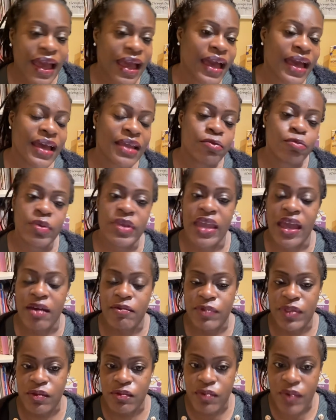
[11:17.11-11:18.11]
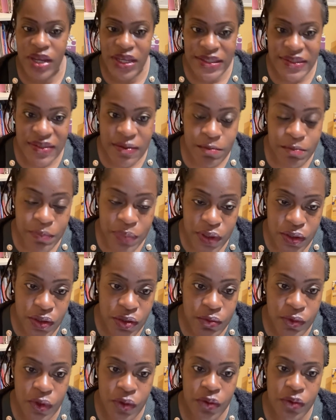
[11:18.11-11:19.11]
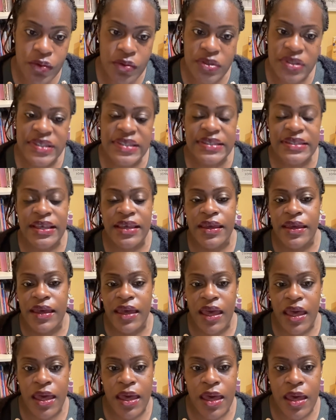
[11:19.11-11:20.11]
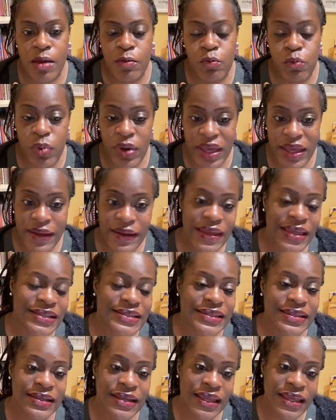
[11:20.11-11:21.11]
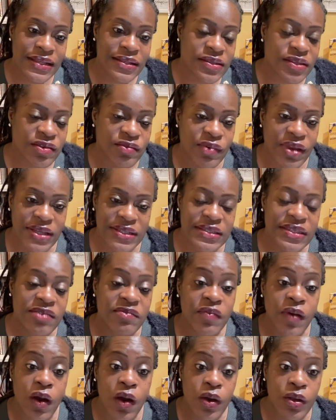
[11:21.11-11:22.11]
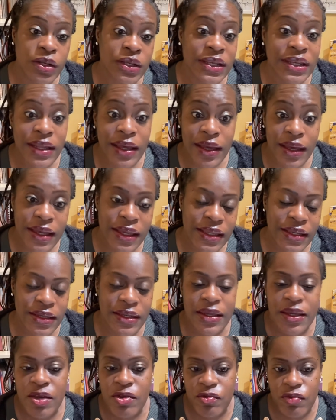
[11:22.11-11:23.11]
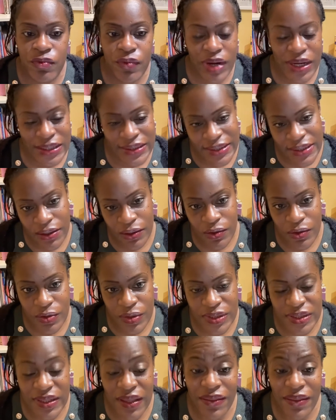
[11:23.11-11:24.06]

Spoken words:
and we have the Write and Bloom course where it's an interactive online writing course.